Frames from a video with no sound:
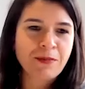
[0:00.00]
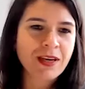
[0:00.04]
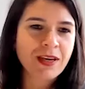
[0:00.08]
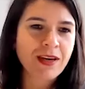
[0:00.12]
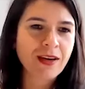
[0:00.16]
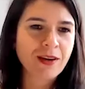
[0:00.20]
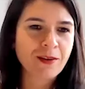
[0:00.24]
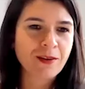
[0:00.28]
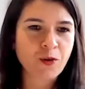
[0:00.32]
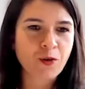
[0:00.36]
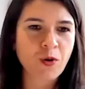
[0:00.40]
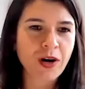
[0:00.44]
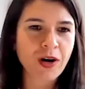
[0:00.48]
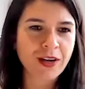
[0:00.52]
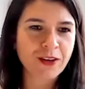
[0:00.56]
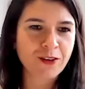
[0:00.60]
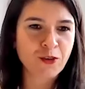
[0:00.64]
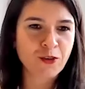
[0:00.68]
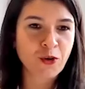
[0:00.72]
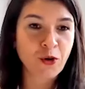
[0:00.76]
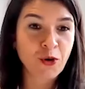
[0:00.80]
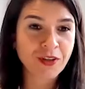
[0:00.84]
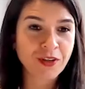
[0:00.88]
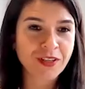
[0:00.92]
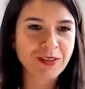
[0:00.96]
I became quite
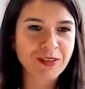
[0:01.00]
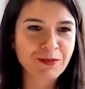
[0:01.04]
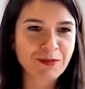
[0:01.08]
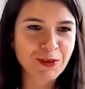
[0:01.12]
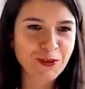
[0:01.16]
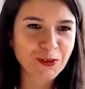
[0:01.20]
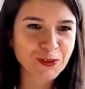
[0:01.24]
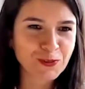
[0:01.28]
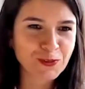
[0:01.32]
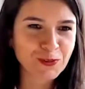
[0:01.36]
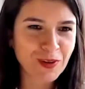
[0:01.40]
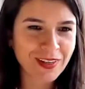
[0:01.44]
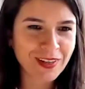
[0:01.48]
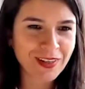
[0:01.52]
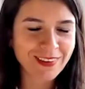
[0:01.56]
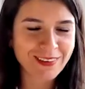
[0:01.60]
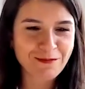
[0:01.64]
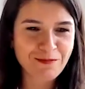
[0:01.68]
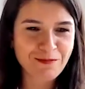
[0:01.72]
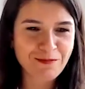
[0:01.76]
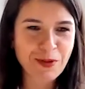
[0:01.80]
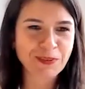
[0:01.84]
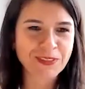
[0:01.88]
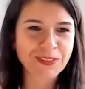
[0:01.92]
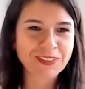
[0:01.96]
nerdy because
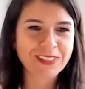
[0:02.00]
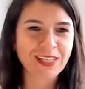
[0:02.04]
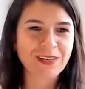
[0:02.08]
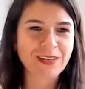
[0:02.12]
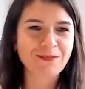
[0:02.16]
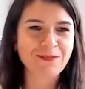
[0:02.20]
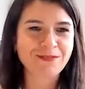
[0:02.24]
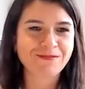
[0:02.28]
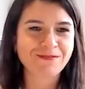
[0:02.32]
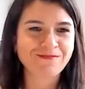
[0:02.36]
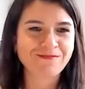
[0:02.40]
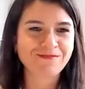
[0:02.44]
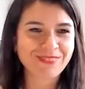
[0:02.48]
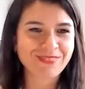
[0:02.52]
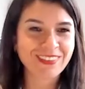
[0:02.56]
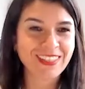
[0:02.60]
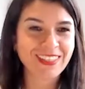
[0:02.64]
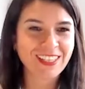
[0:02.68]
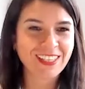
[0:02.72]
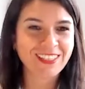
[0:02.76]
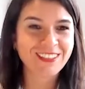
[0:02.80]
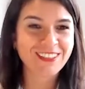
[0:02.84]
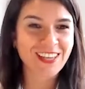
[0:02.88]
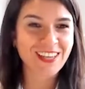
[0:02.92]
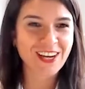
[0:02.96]
when people say
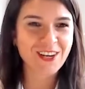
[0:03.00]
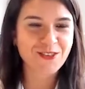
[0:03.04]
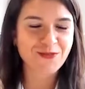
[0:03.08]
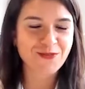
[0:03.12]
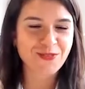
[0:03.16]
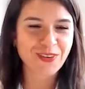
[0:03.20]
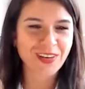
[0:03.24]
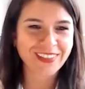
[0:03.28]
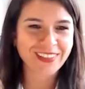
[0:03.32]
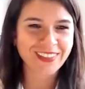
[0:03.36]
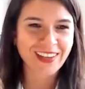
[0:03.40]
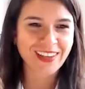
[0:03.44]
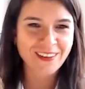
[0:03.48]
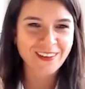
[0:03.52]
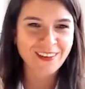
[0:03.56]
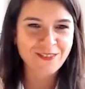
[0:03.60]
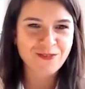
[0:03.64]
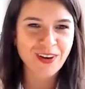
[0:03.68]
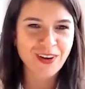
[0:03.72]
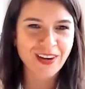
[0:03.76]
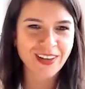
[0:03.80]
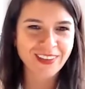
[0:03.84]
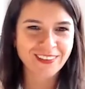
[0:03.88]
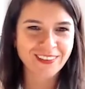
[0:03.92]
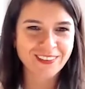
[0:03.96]
litigation funding, I
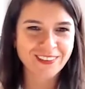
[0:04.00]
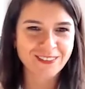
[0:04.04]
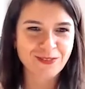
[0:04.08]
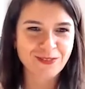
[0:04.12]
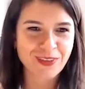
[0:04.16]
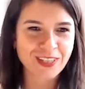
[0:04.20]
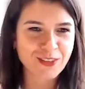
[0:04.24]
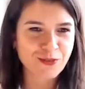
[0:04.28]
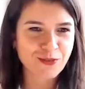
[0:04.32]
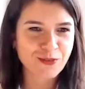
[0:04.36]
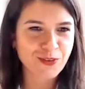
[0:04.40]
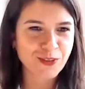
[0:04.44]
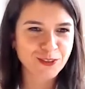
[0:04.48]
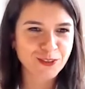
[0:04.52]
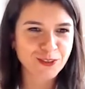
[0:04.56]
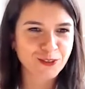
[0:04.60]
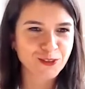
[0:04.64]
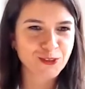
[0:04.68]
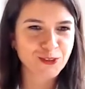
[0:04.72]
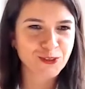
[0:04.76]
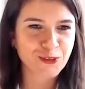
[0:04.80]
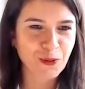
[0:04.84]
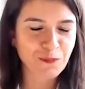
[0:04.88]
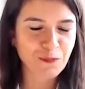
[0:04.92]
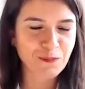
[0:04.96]
find it very difficult
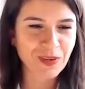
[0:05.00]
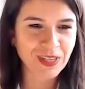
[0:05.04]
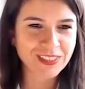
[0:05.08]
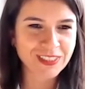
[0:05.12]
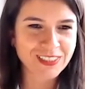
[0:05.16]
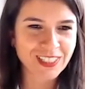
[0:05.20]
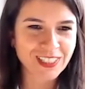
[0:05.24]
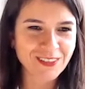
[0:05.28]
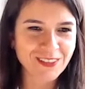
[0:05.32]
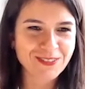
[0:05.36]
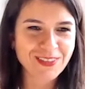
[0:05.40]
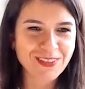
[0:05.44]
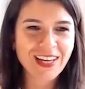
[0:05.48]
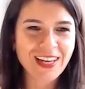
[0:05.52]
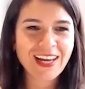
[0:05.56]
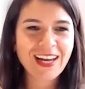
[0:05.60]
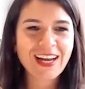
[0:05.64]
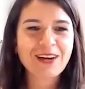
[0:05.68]
to stop myself.